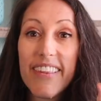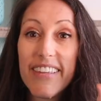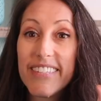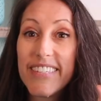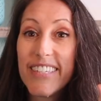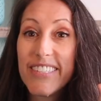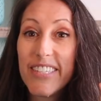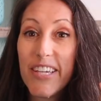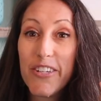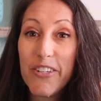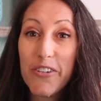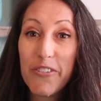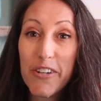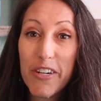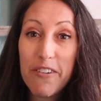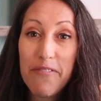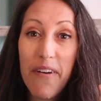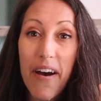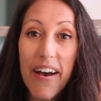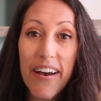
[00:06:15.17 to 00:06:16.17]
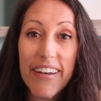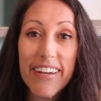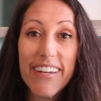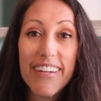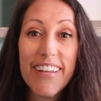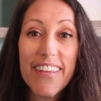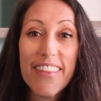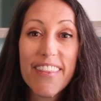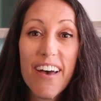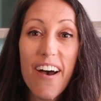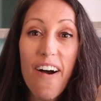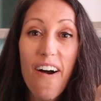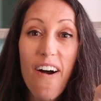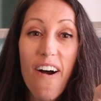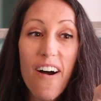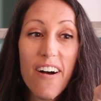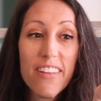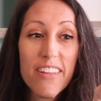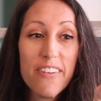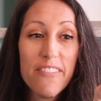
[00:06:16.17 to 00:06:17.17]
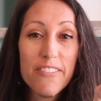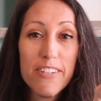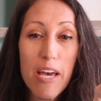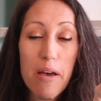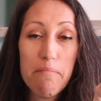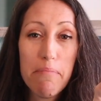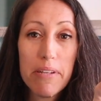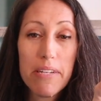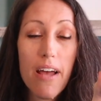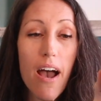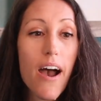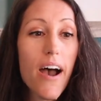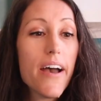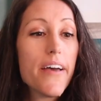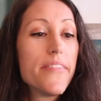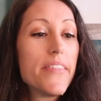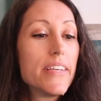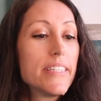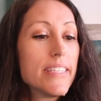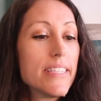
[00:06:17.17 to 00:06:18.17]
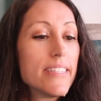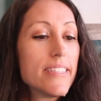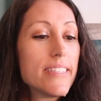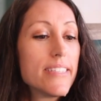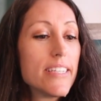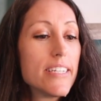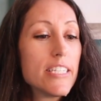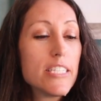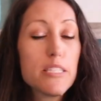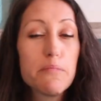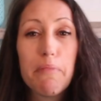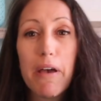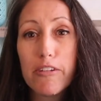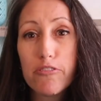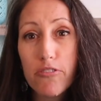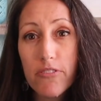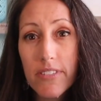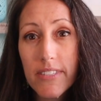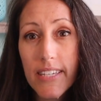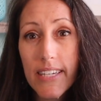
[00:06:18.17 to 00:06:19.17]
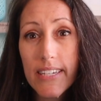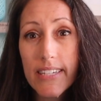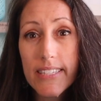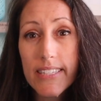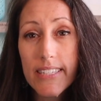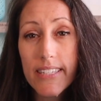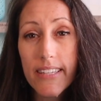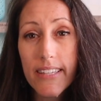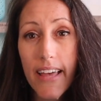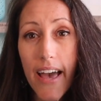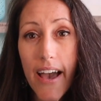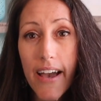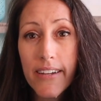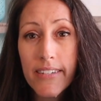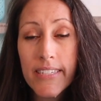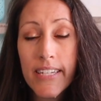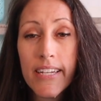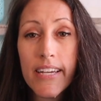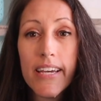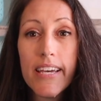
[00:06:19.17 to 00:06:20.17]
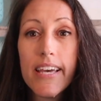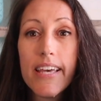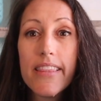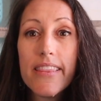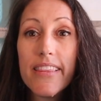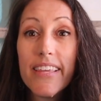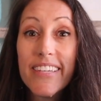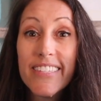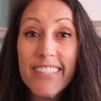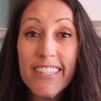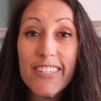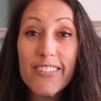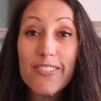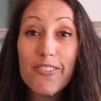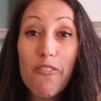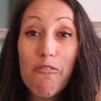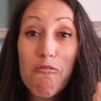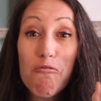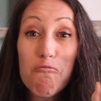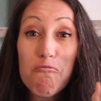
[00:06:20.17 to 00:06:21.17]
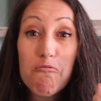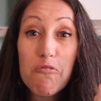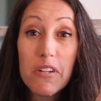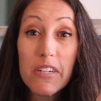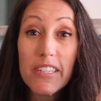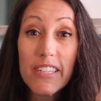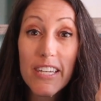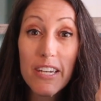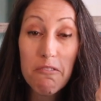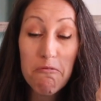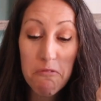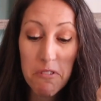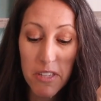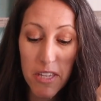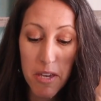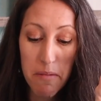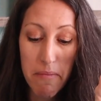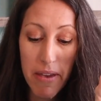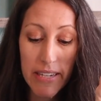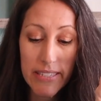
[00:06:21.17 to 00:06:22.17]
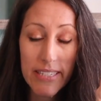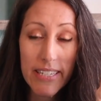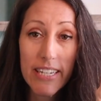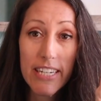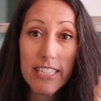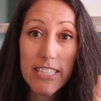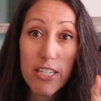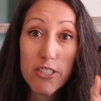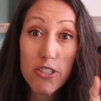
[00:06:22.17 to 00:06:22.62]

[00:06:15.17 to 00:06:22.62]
This is a newer find, the olive tempanade. This is the specialty select. This is really, really amazing, and it's